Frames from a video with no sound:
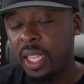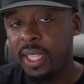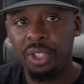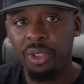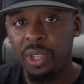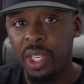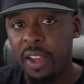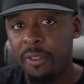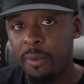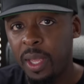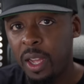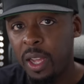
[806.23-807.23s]
think that you can
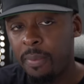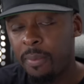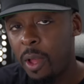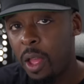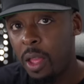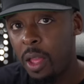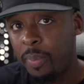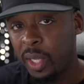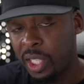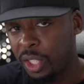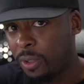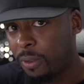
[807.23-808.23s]
never become a
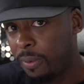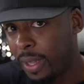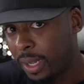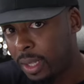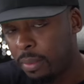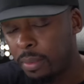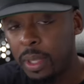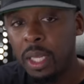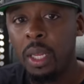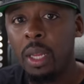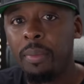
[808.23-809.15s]
potential victim.